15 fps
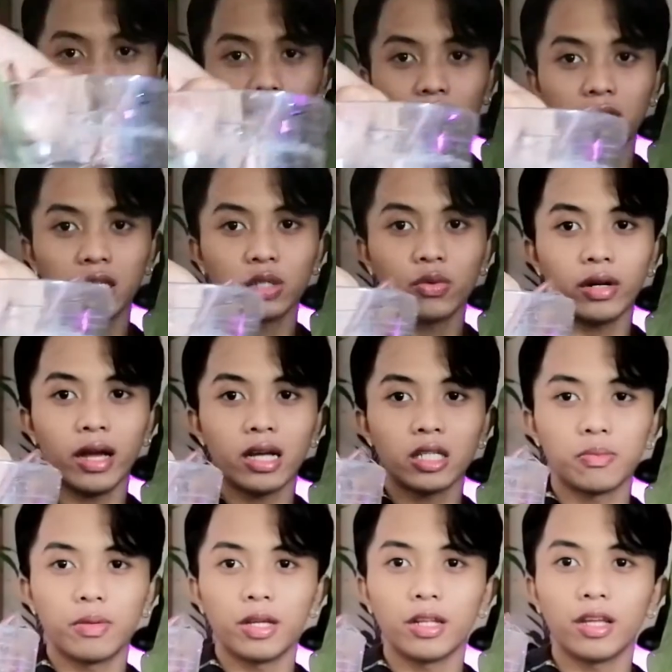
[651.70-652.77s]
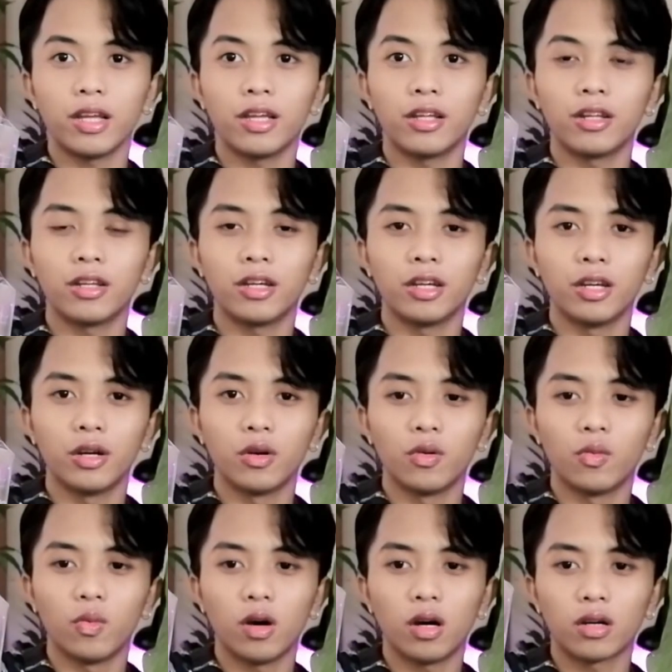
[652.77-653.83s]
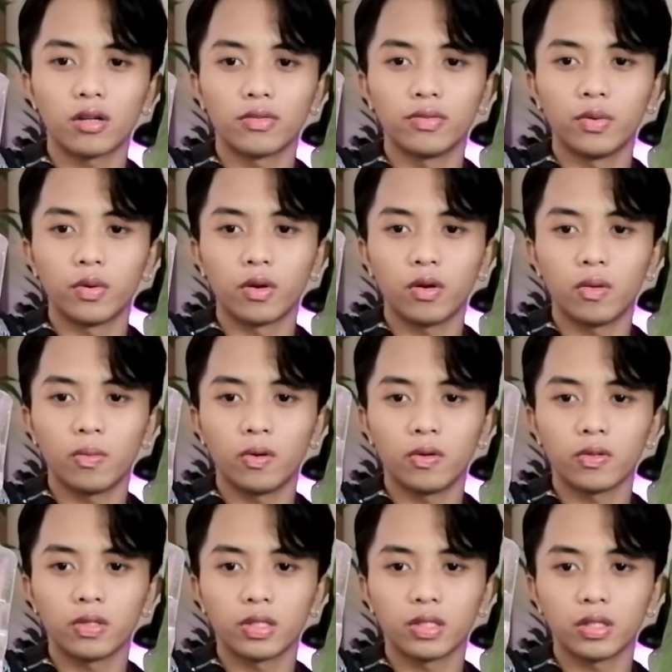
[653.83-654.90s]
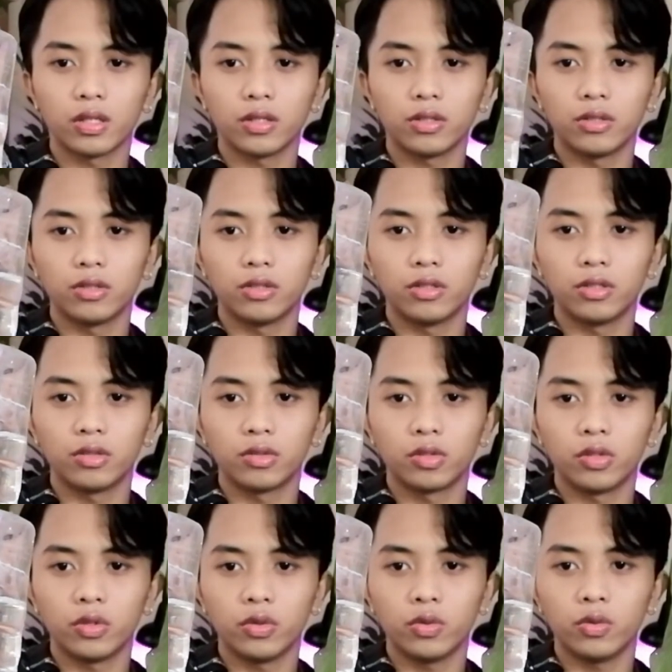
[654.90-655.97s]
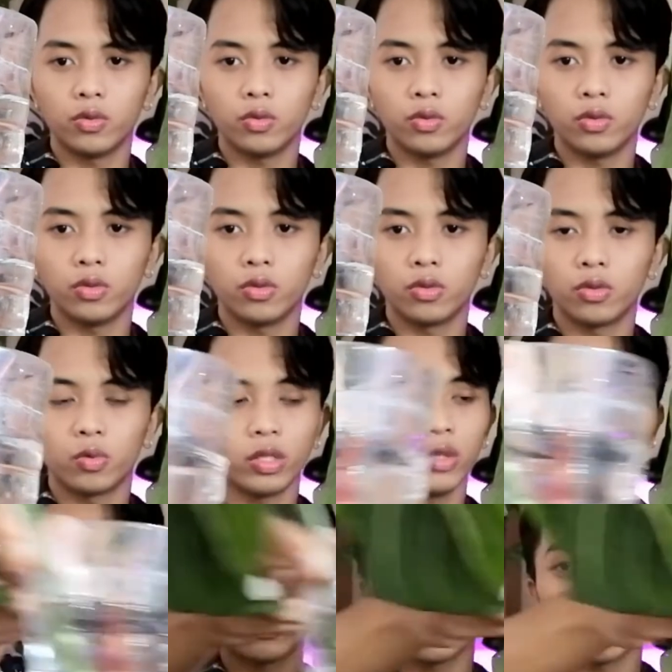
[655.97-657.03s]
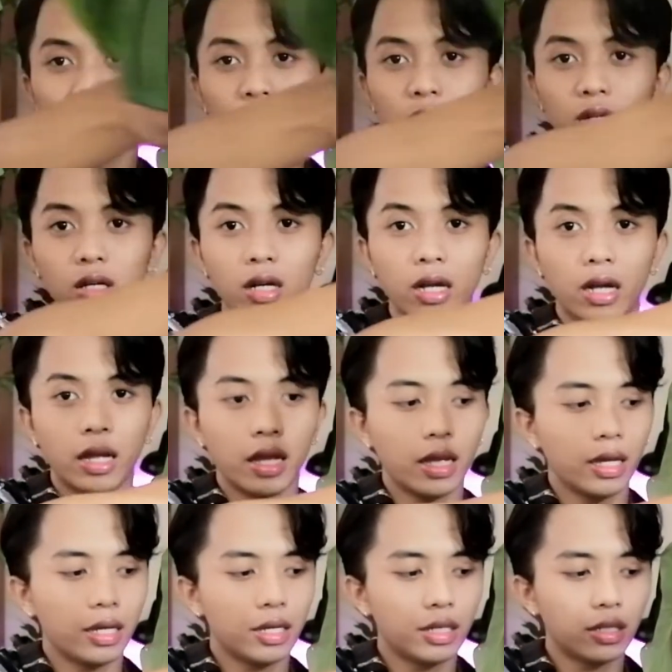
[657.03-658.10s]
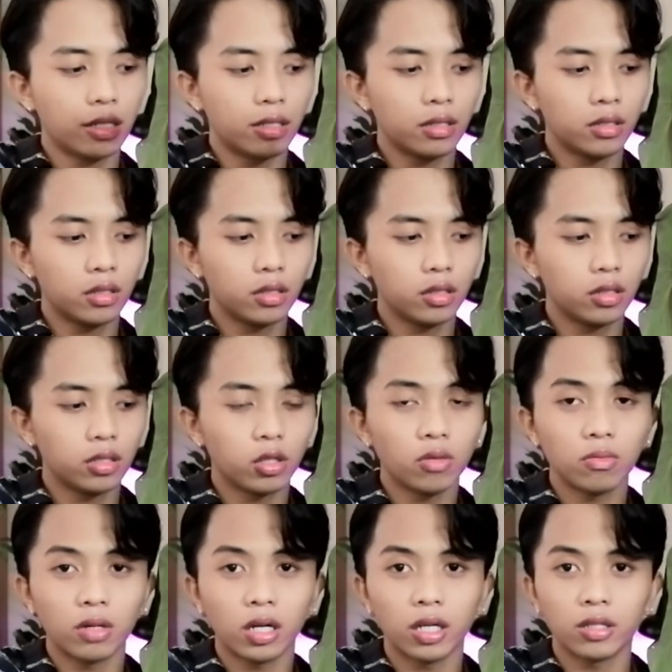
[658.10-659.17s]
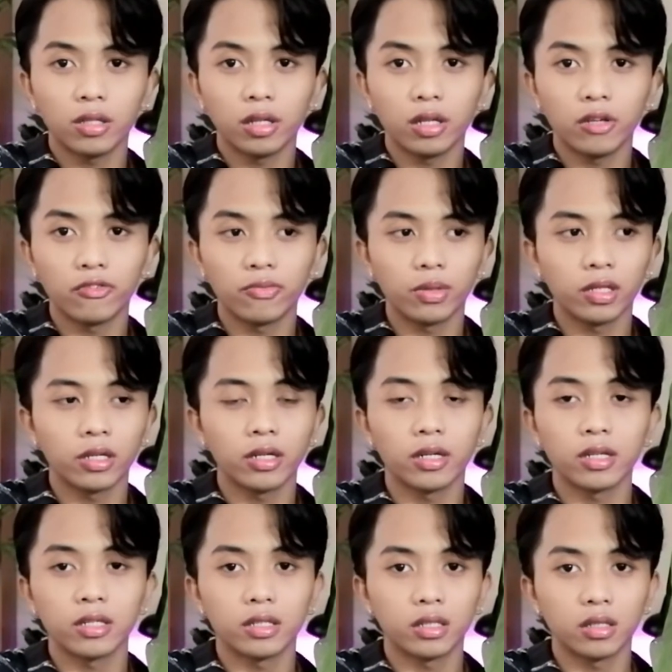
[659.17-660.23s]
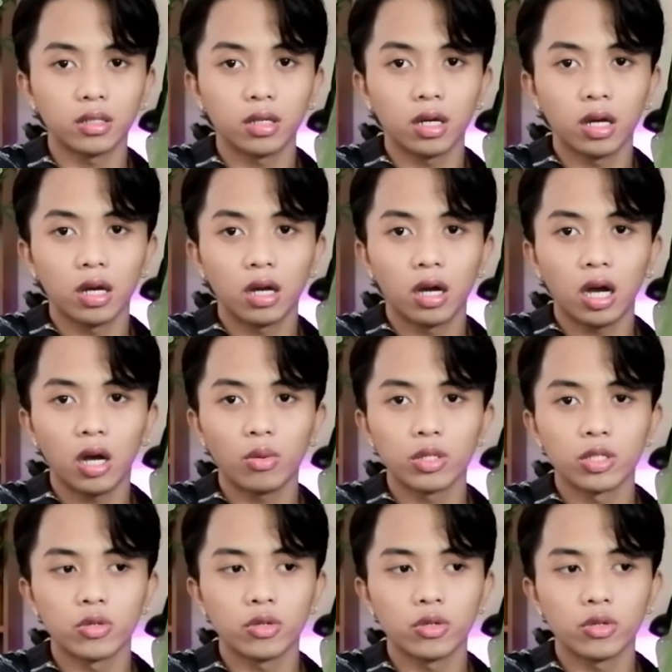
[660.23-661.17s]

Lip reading: This one has been in water for almost 2-3 weeks now, and don't mind the leaf because I was too